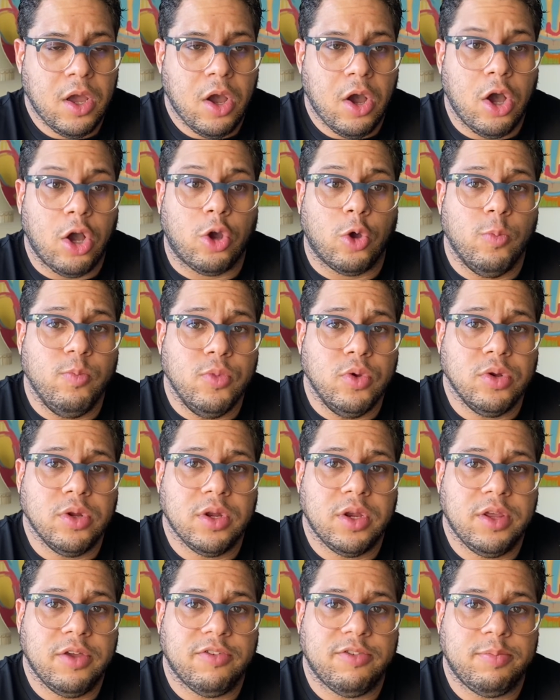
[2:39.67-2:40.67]
a
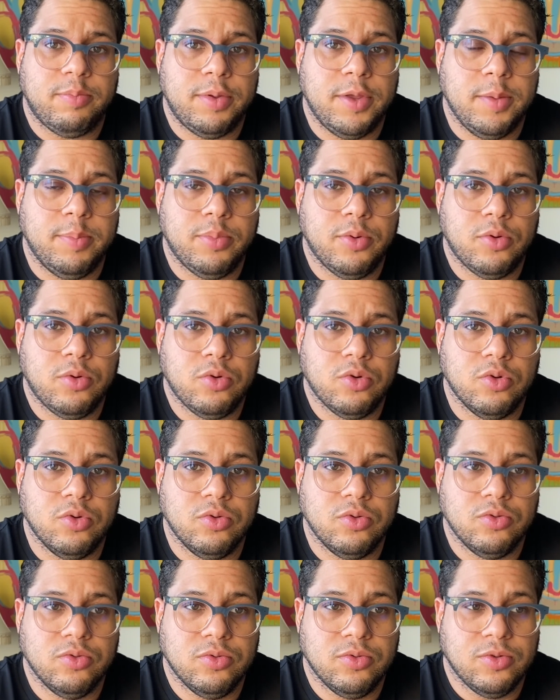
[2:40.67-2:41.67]
community of people
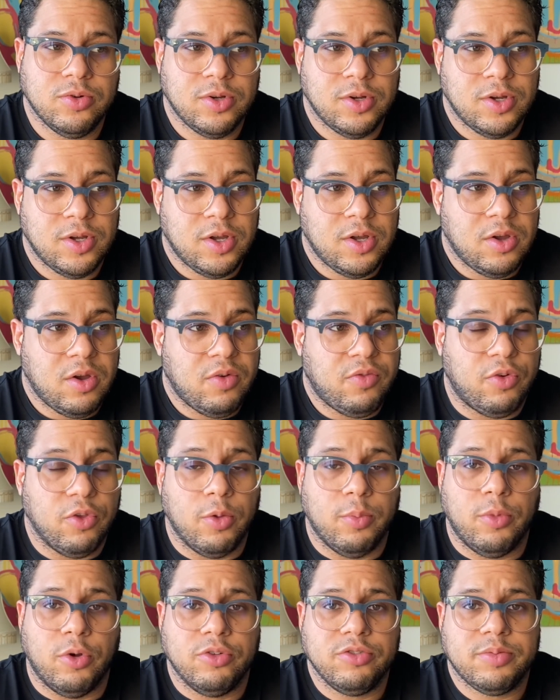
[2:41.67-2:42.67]
who, for the
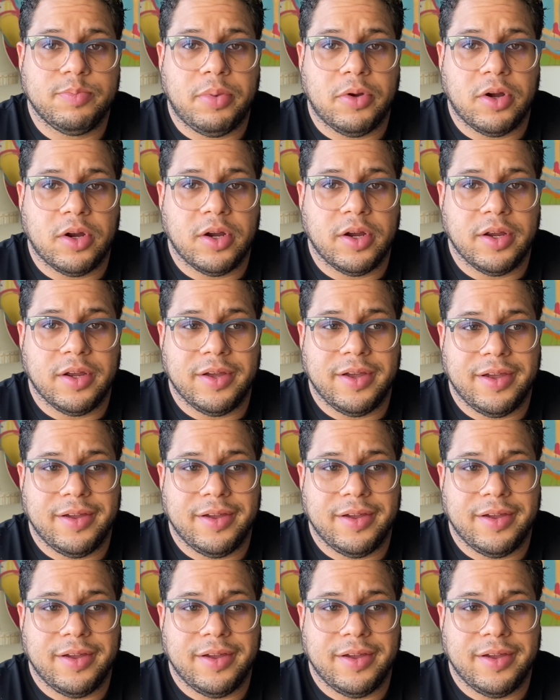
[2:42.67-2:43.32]
most part,